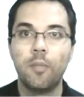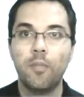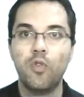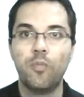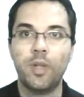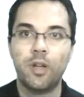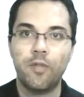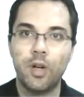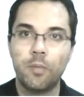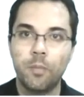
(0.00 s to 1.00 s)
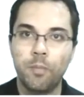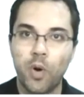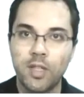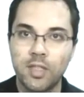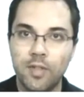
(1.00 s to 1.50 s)
movement, a very
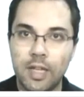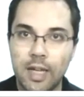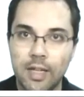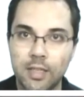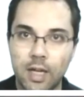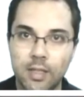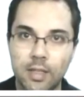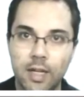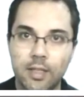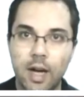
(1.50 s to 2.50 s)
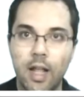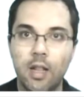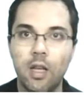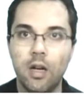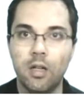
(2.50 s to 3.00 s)
impressive kata that I
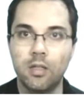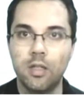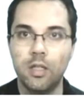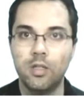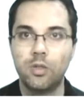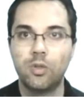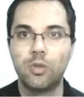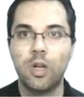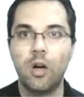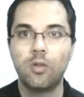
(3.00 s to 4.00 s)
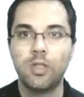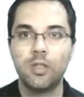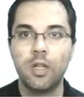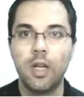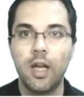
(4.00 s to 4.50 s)
learned in
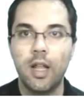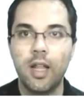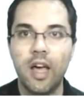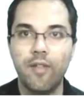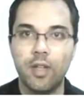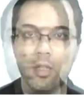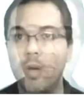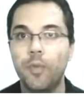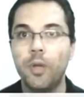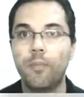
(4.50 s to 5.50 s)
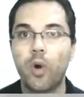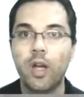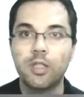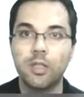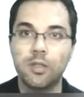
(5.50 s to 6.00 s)
2011, some
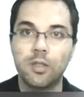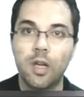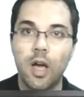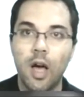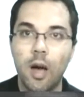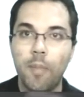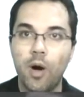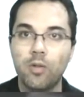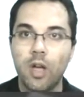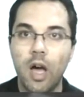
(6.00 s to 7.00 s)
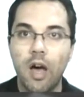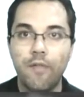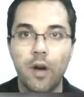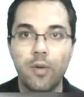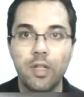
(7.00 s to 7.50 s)
impressions about a
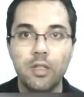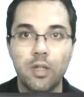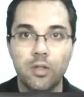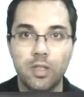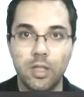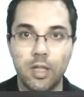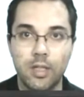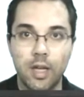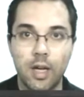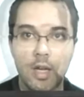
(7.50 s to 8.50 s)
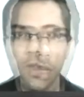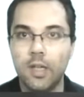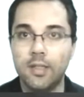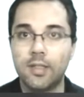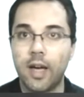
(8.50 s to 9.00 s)
very interesting kata
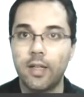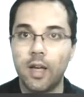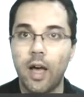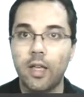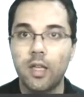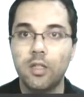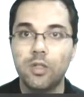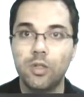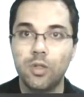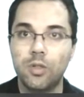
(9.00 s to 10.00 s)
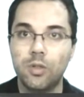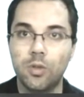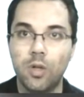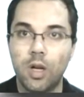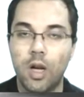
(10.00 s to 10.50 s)
inside Aikijutsu
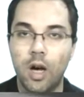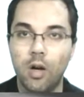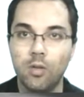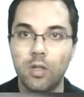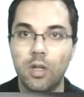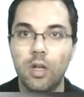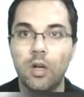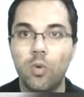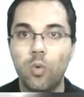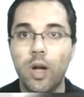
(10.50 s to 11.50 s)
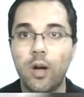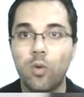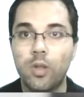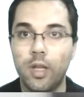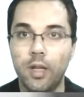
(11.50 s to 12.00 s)
called
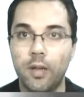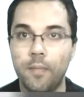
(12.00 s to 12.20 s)
Uragote.